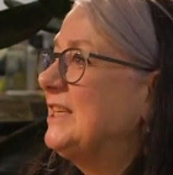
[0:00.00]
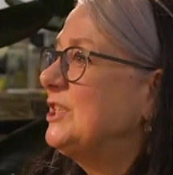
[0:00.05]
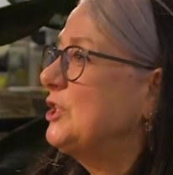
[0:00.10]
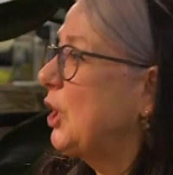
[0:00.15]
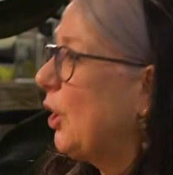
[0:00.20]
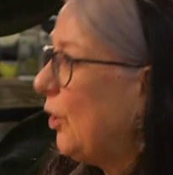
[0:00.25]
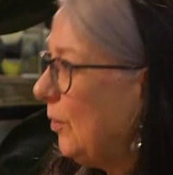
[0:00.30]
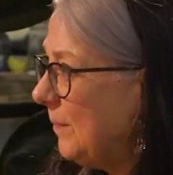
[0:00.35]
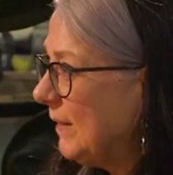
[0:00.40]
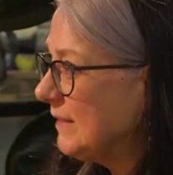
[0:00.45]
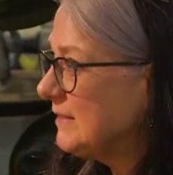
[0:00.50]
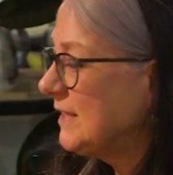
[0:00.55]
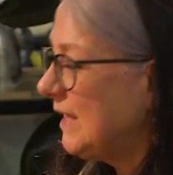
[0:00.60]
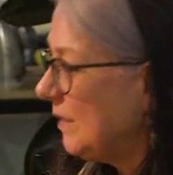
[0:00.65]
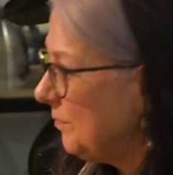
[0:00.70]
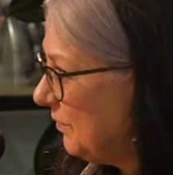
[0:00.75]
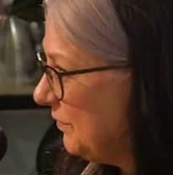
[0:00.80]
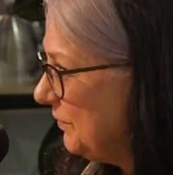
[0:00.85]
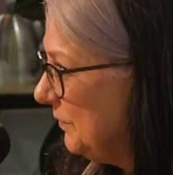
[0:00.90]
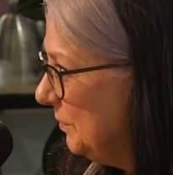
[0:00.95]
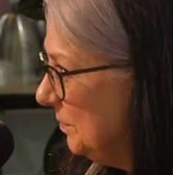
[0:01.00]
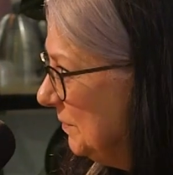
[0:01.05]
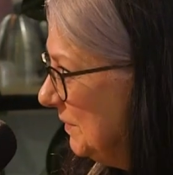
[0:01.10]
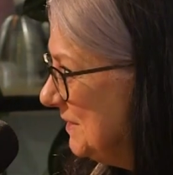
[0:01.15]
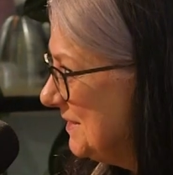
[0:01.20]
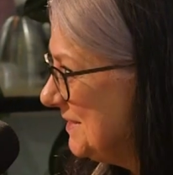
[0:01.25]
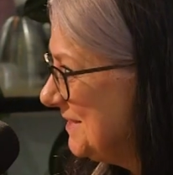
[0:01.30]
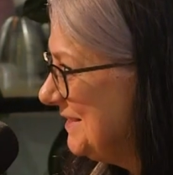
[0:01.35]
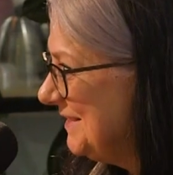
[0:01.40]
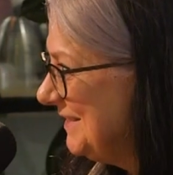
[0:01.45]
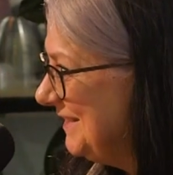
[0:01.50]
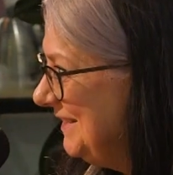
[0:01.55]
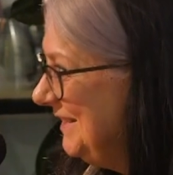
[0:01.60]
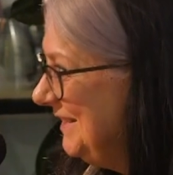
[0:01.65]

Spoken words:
It's going back to that performance.